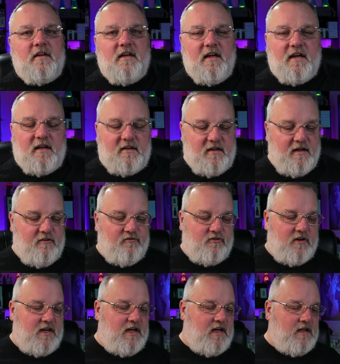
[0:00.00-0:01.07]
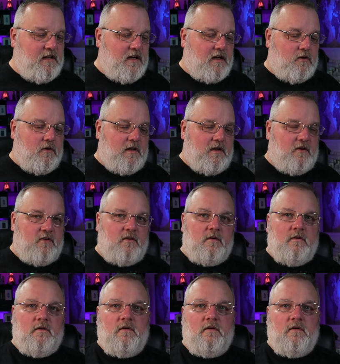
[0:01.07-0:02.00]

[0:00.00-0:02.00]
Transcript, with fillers: the nicotine-free e-liquids.